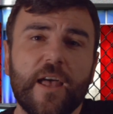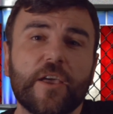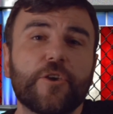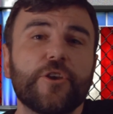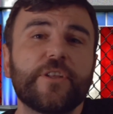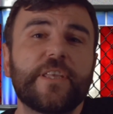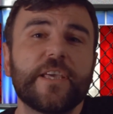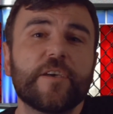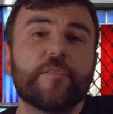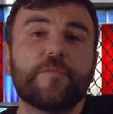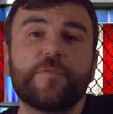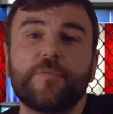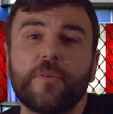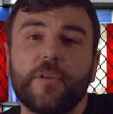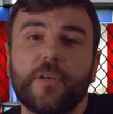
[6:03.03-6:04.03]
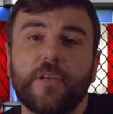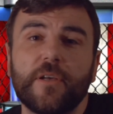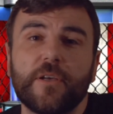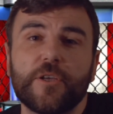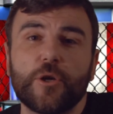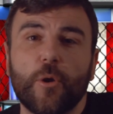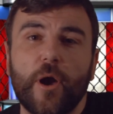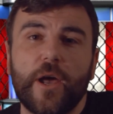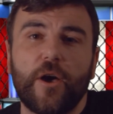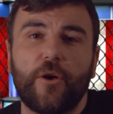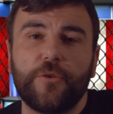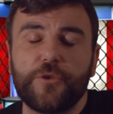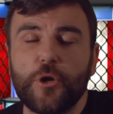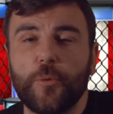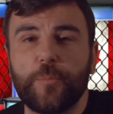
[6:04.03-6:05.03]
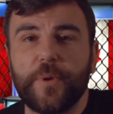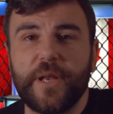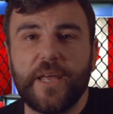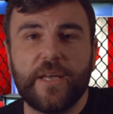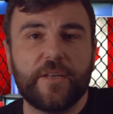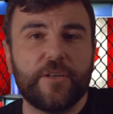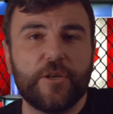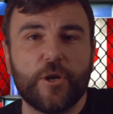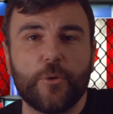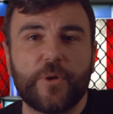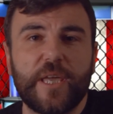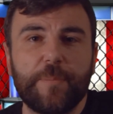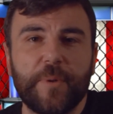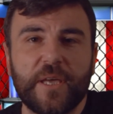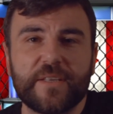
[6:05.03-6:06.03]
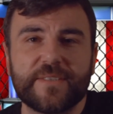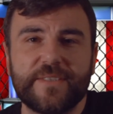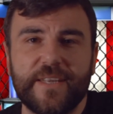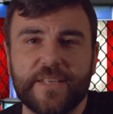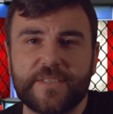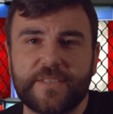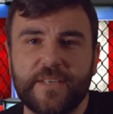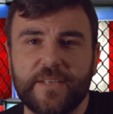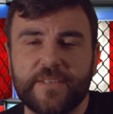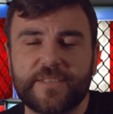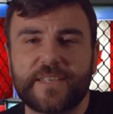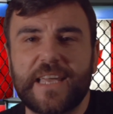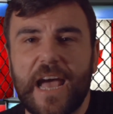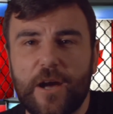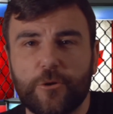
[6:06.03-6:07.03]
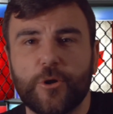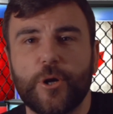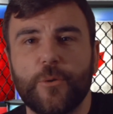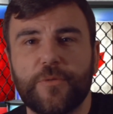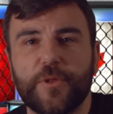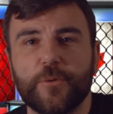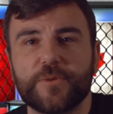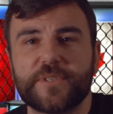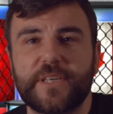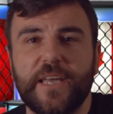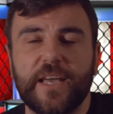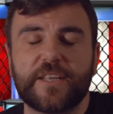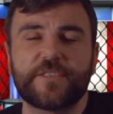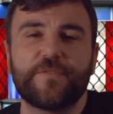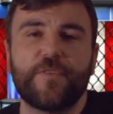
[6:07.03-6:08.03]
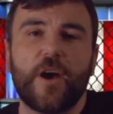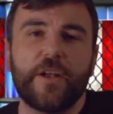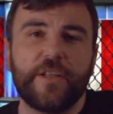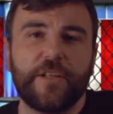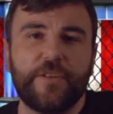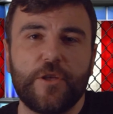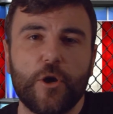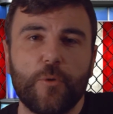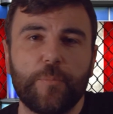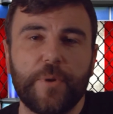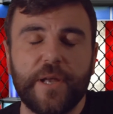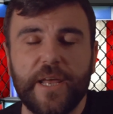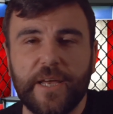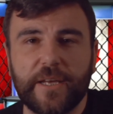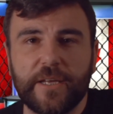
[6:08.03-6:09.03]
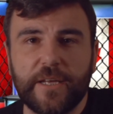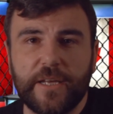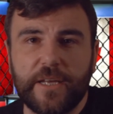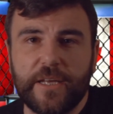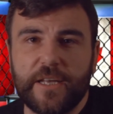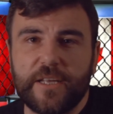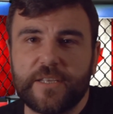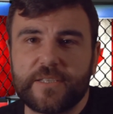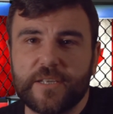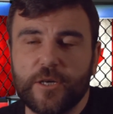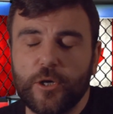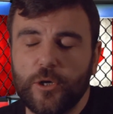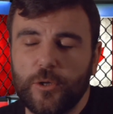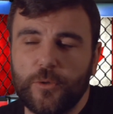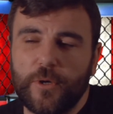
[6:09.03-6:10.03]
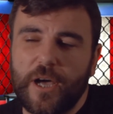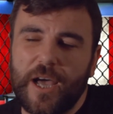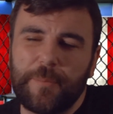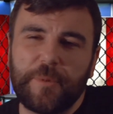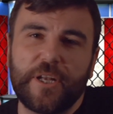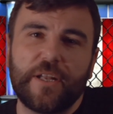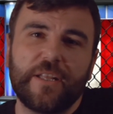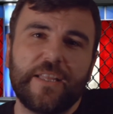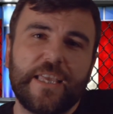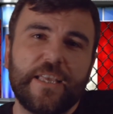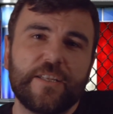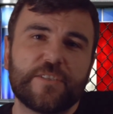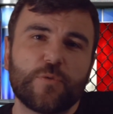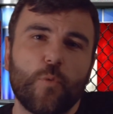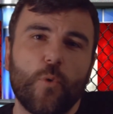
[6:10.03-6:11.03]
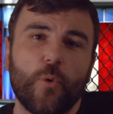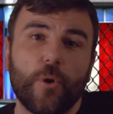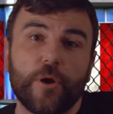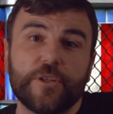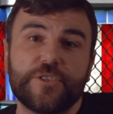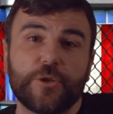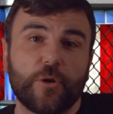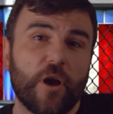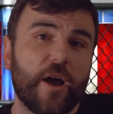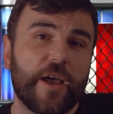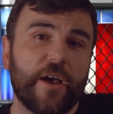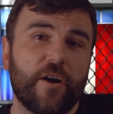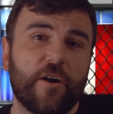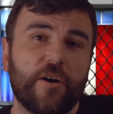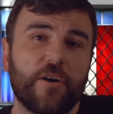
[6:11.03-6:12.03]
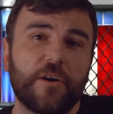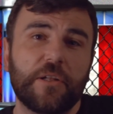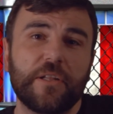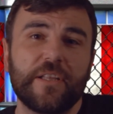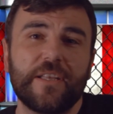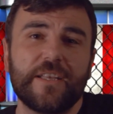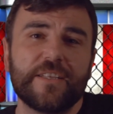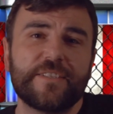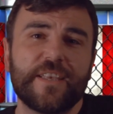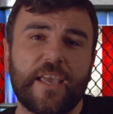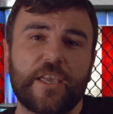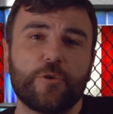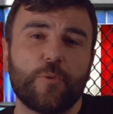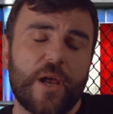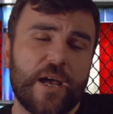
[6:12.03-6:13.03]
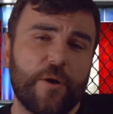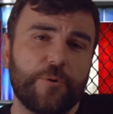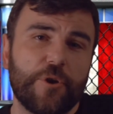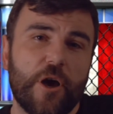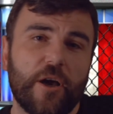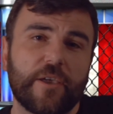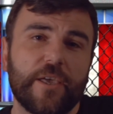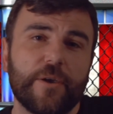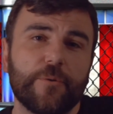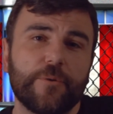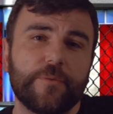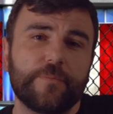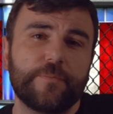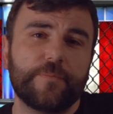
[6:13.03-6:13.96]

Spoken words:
That could give Uriah Hall the opening, you know, keeping his distance, countering with those kicks, finding the opening. So I'm going to lean towards Uriah Hall, second round knockout.